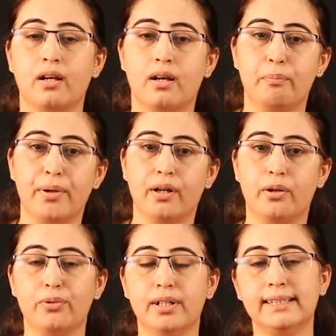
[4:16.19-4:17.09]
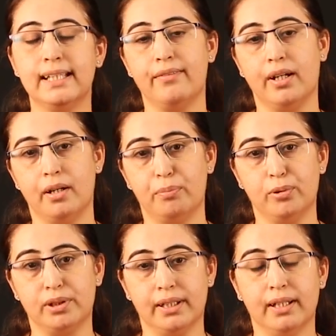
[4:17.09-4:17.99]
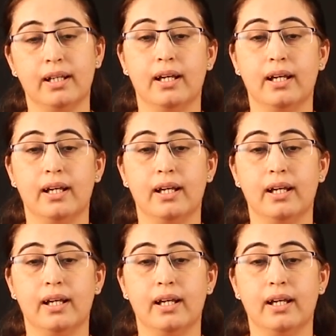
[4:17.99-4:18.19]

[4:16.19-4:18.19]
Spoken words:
compared to the saving deposit.